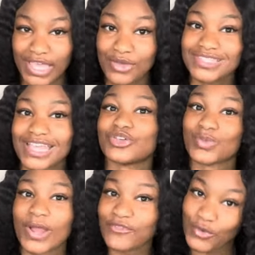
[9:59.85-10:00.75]
He was like the
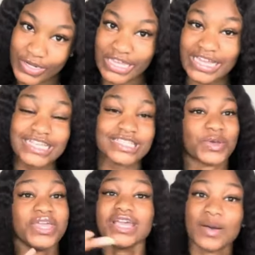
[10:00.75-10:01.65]
referee. So
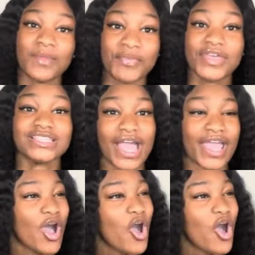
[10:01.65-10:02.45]
he come up, he's like,